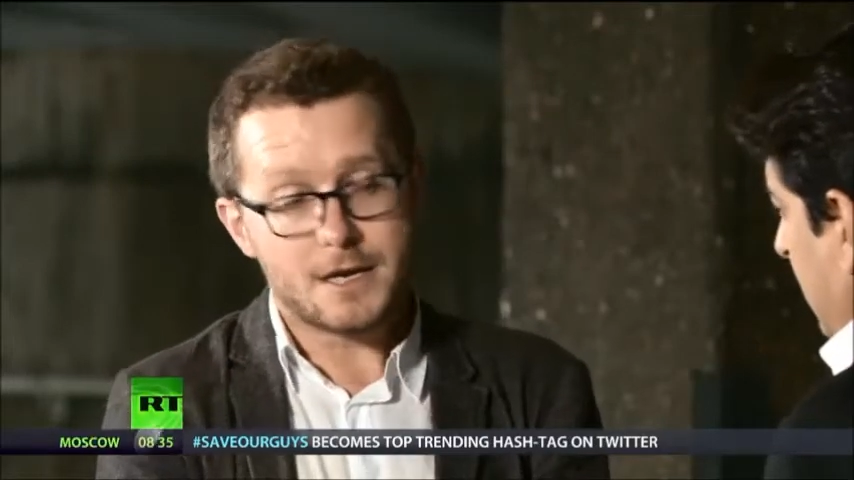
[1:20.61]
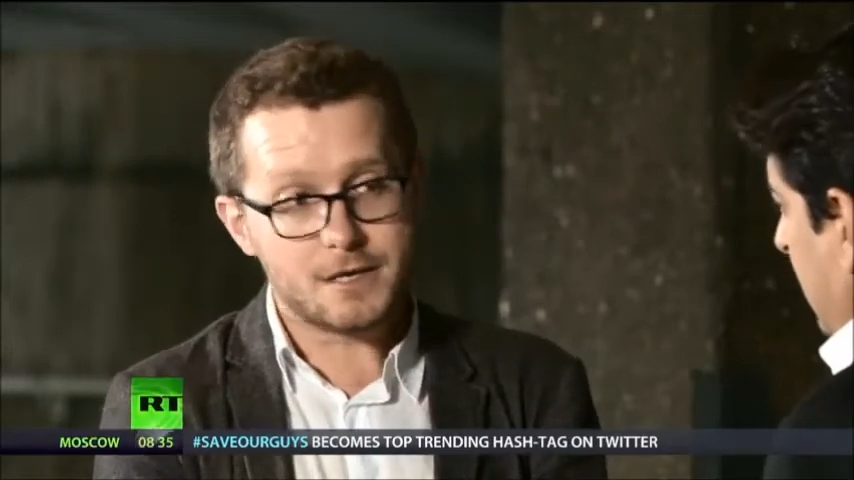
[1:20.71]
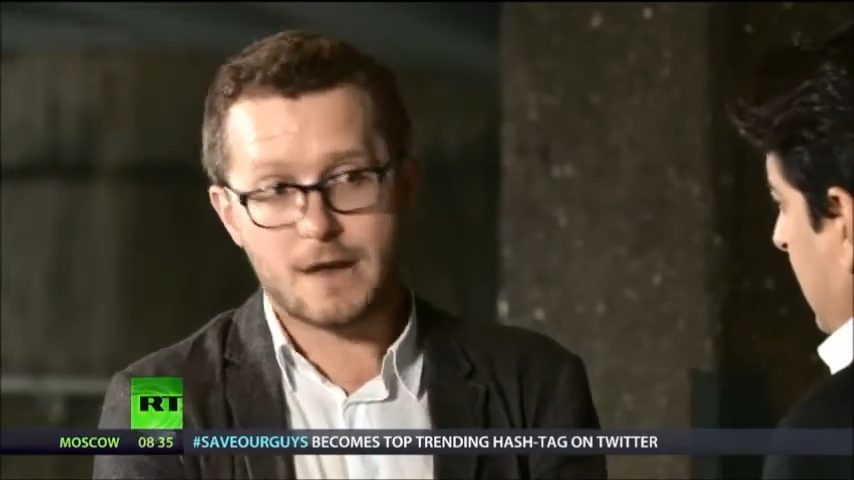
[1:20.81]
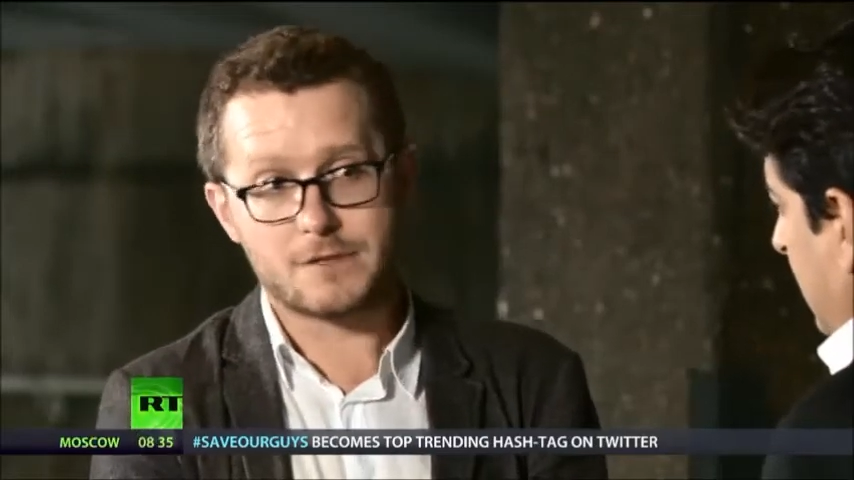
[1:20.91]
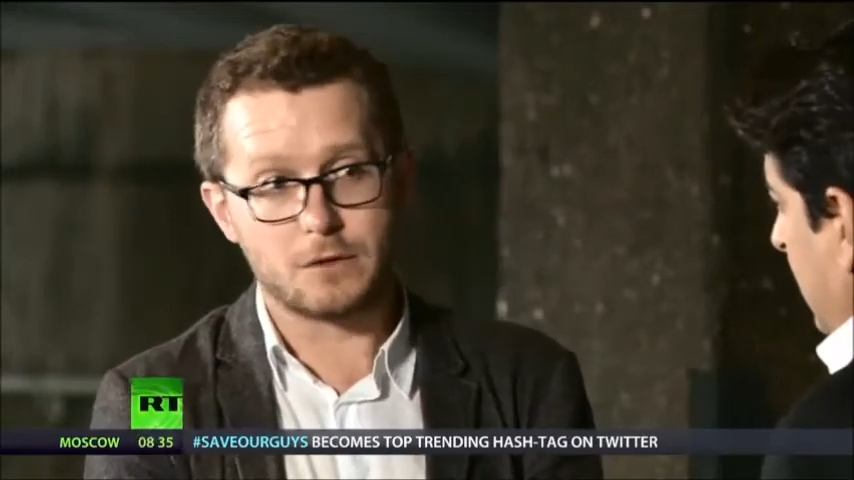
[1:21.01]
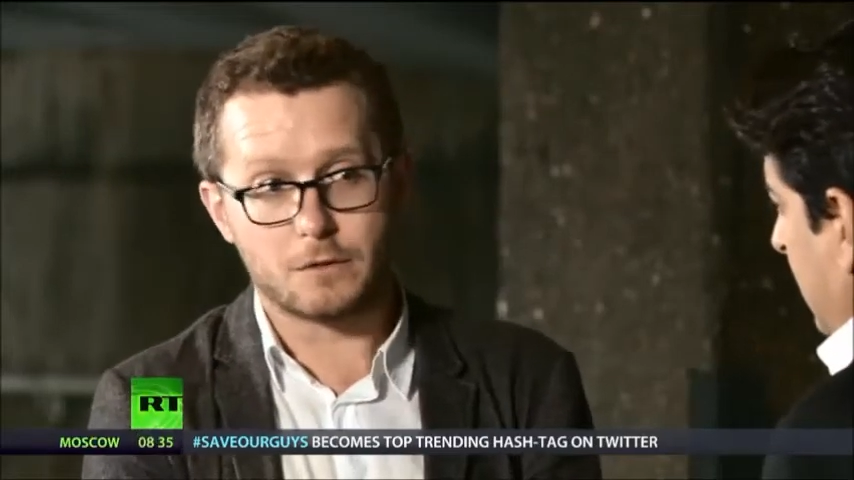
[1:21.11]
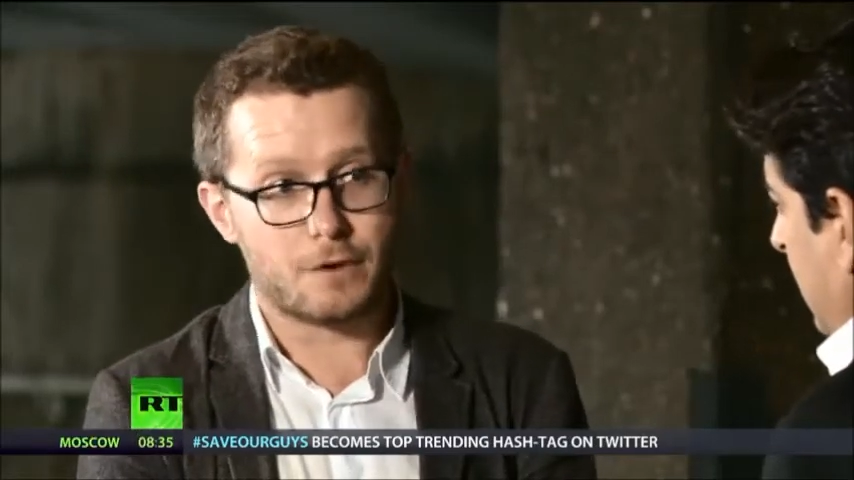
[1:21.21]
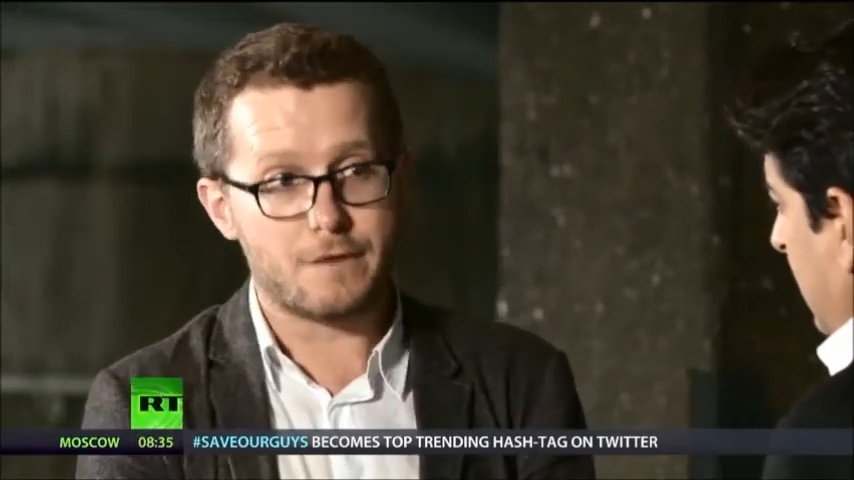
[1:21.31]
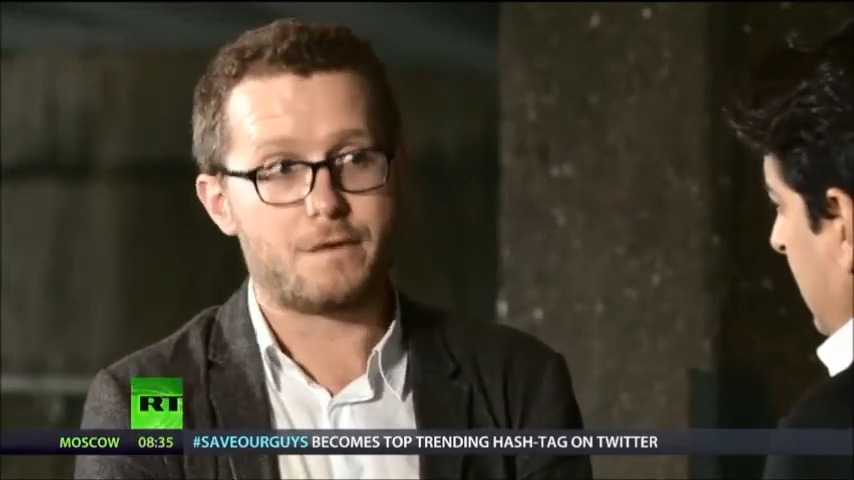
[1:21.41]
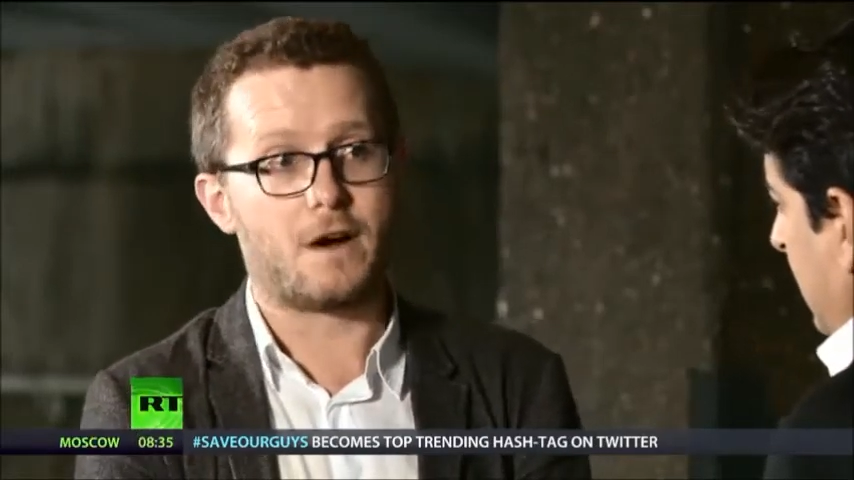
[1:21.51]
You don't have to look
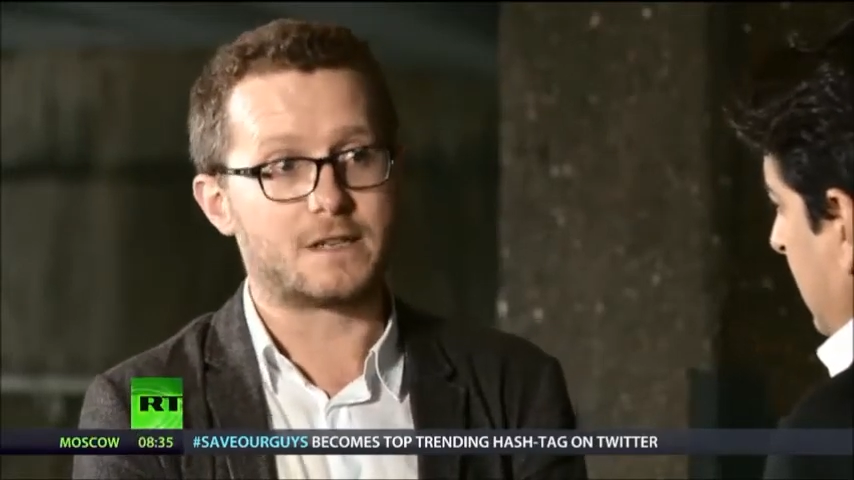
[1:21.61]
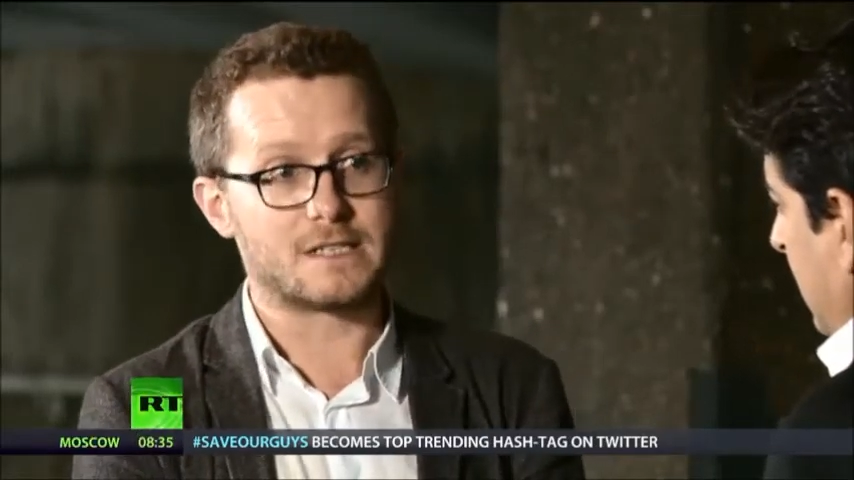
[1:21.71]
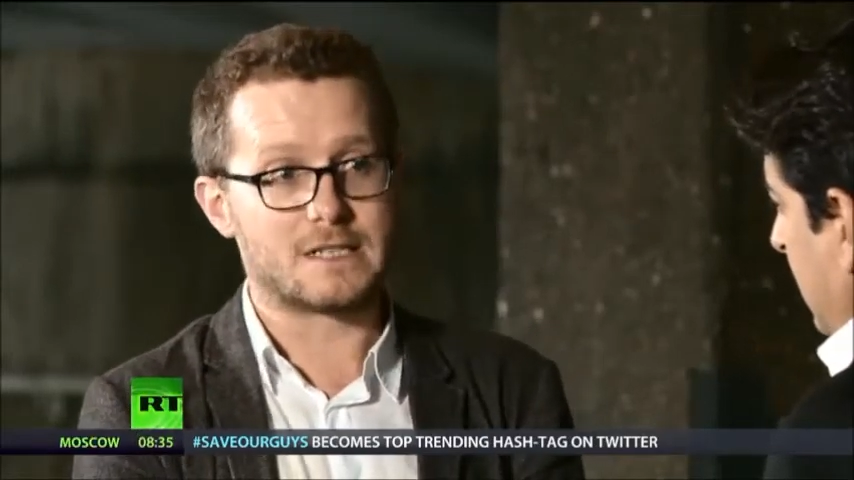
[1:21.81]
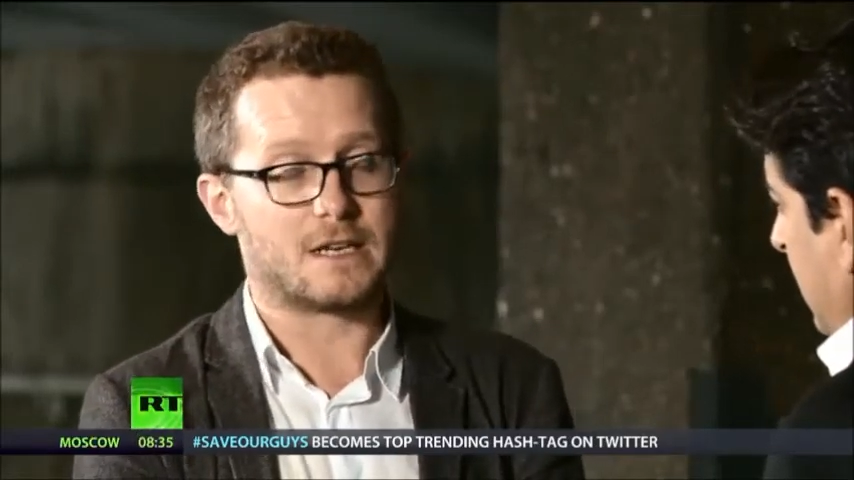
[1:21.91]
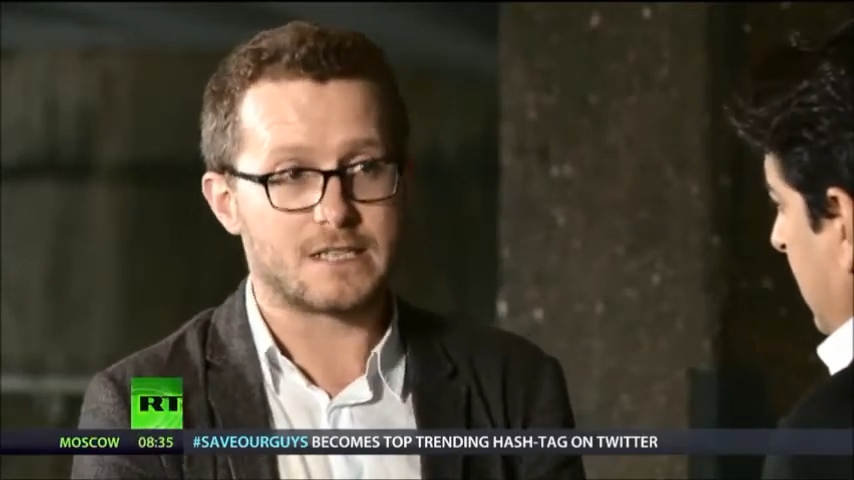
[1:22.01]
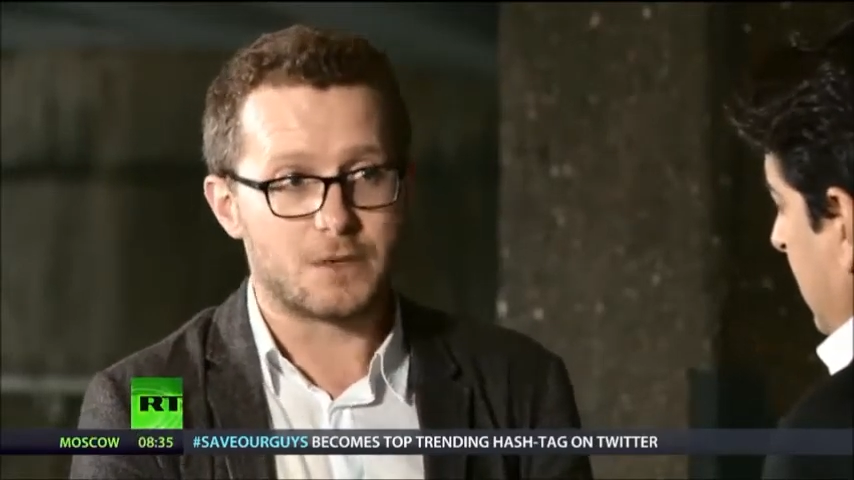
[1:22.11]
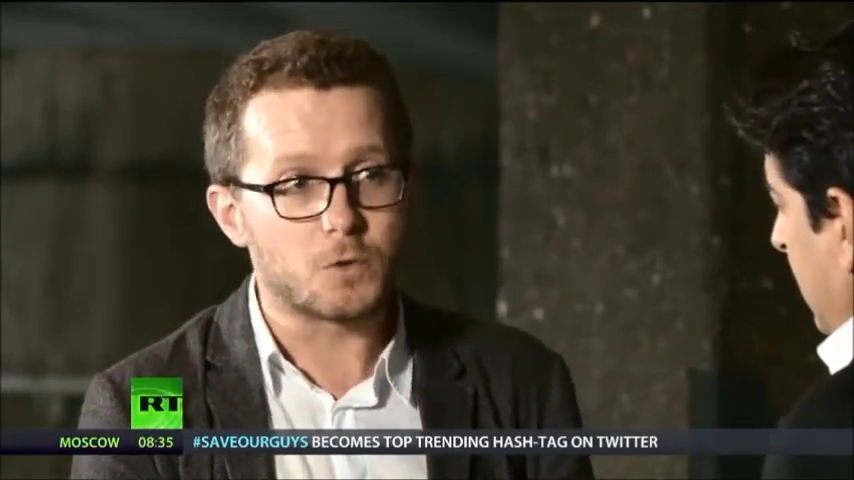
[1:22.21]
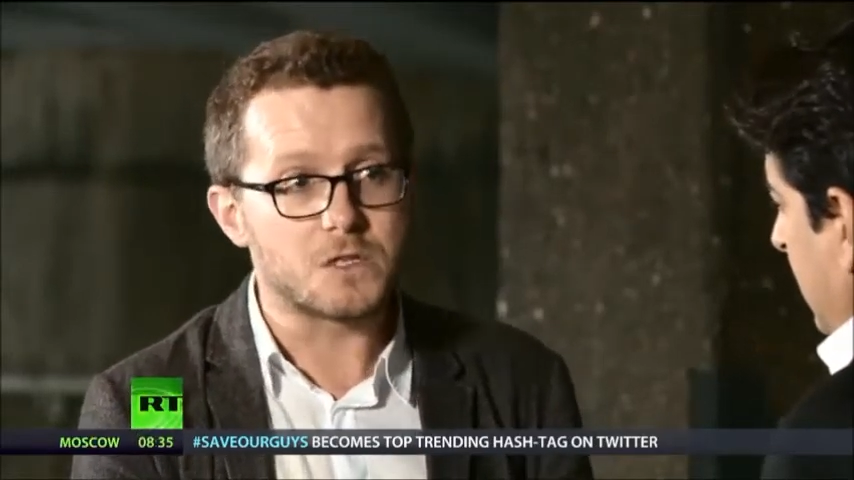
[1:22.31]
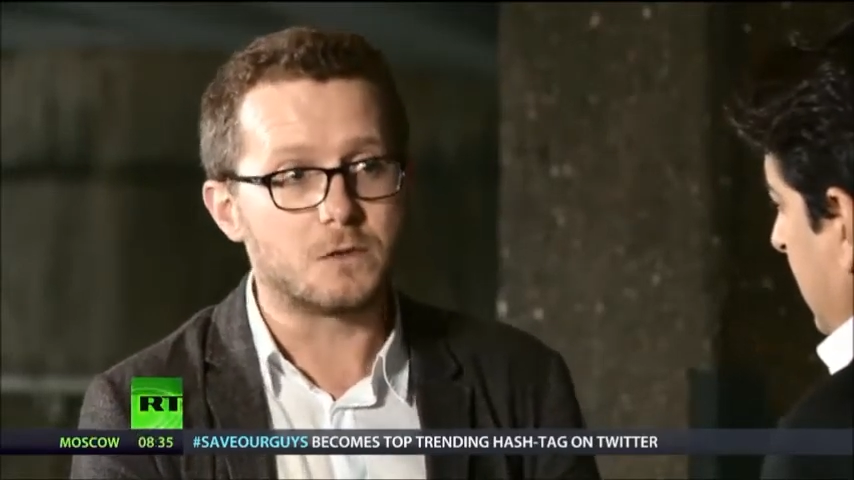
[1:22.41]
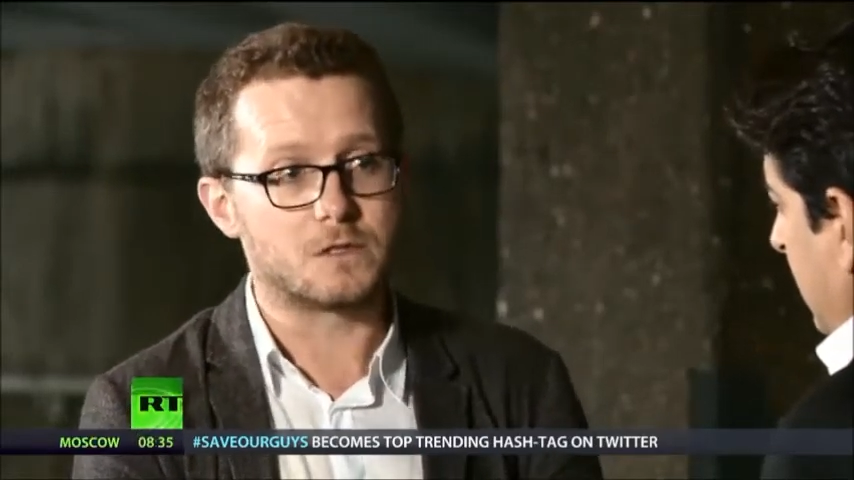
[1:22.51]
very far to start to see
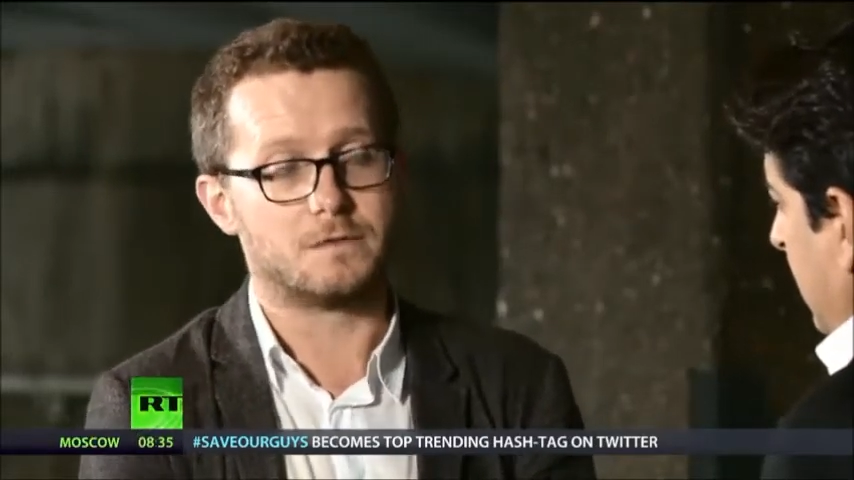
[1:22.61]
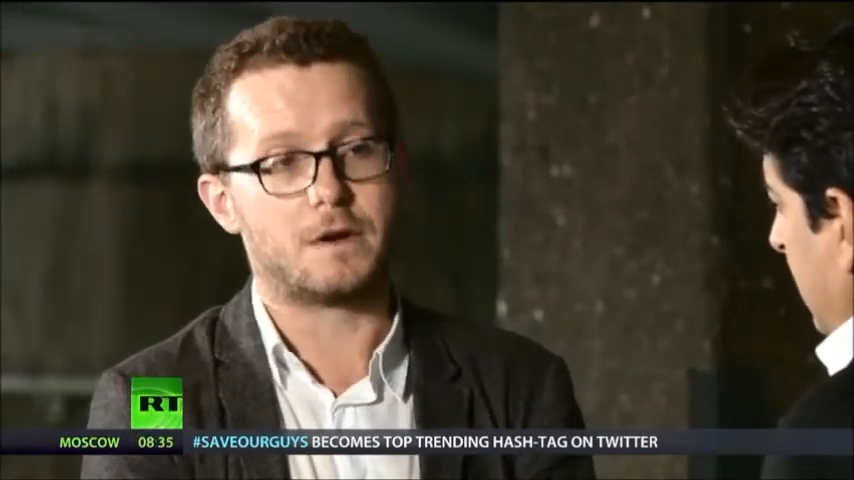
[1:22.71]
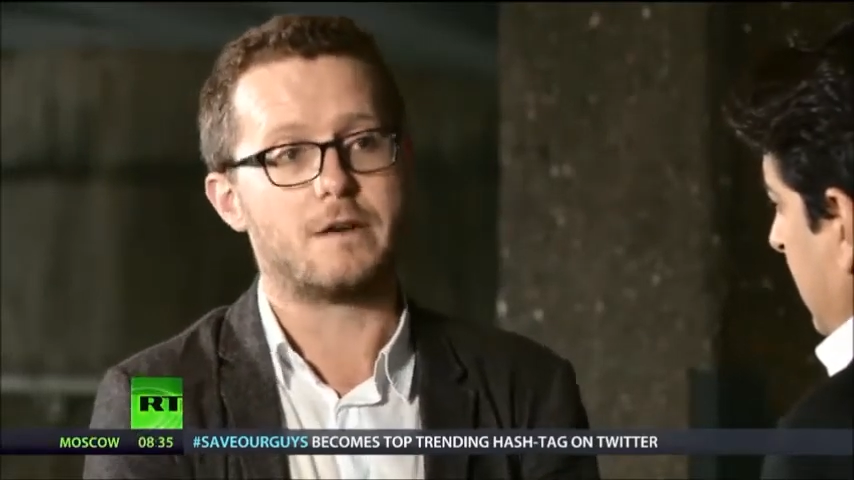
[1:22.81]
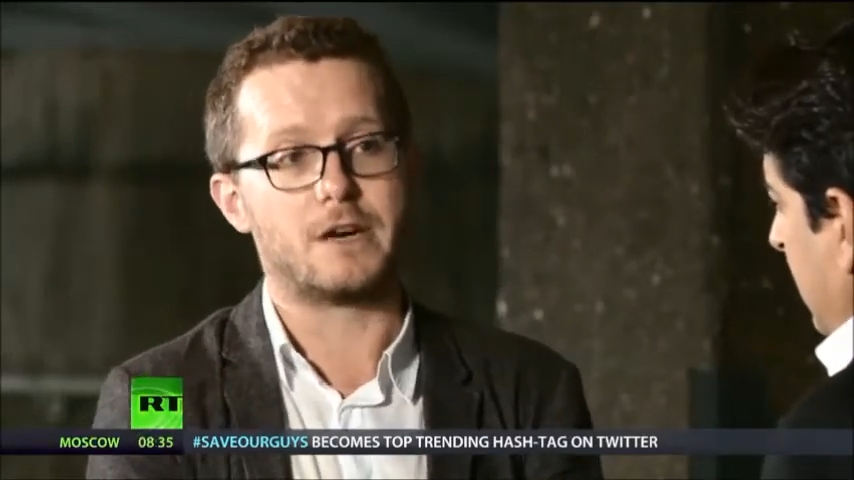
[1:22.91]
all sorts of very,